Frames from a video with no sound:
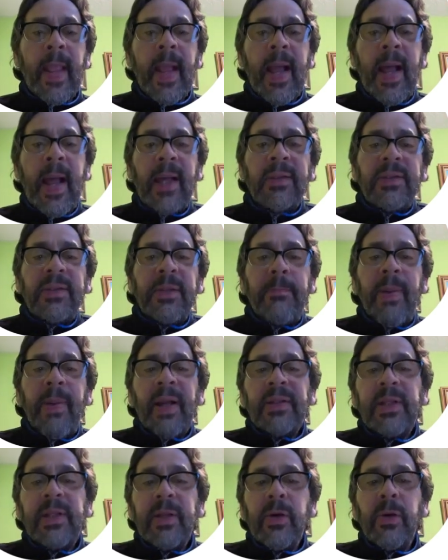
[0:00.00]

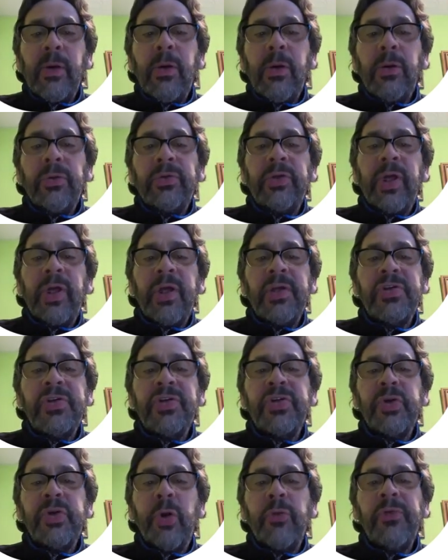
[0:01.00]
Antiparticles,
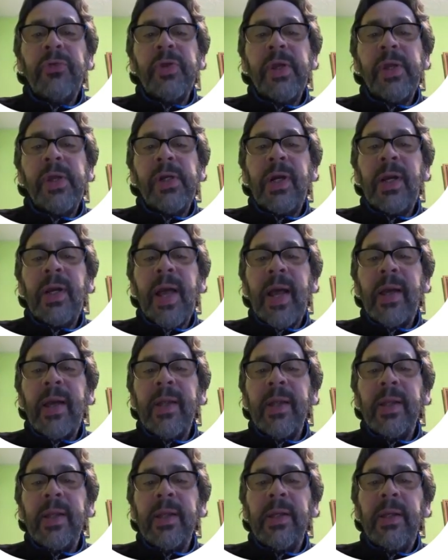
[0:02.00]

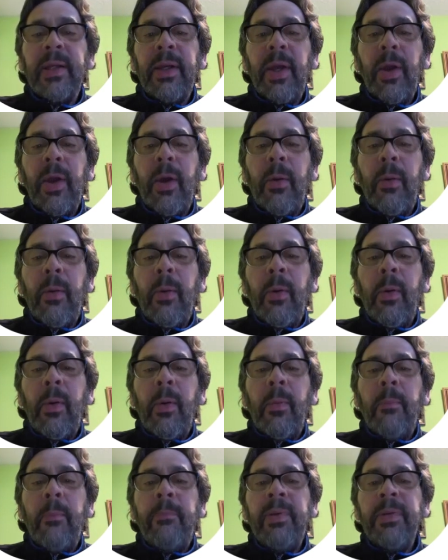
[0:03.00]
Schrodinger-like
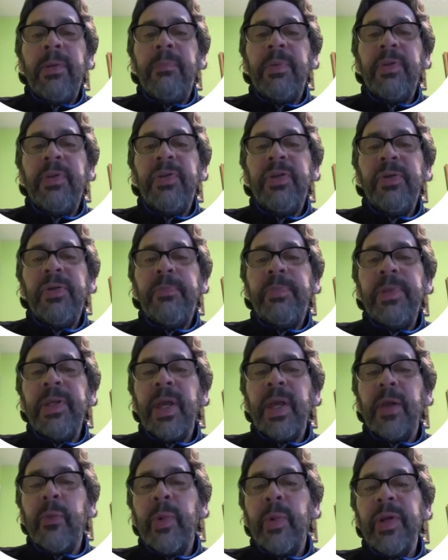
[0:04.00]
PPGP
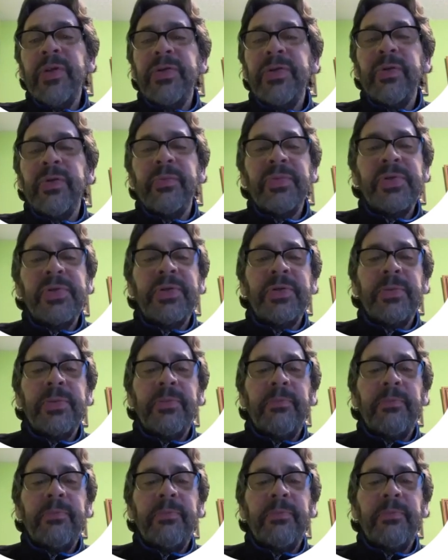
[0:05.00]
equations.